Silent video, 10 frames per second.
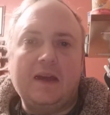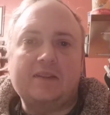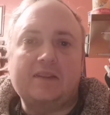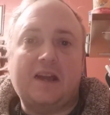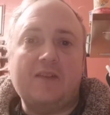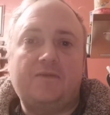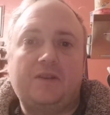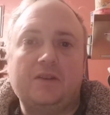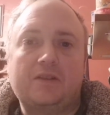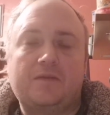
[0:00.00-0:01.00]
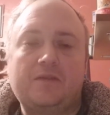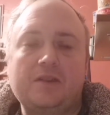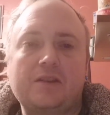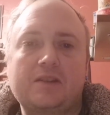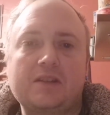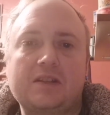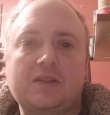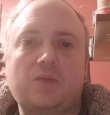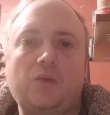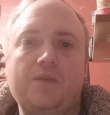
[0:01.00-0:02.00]
As advocates for
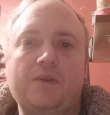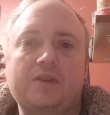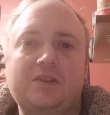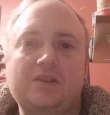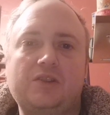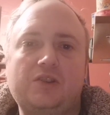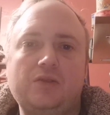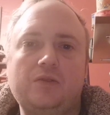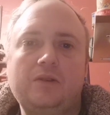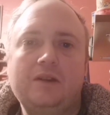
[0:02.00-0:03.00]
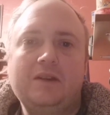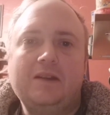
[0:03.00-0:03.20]
justice, we must ensure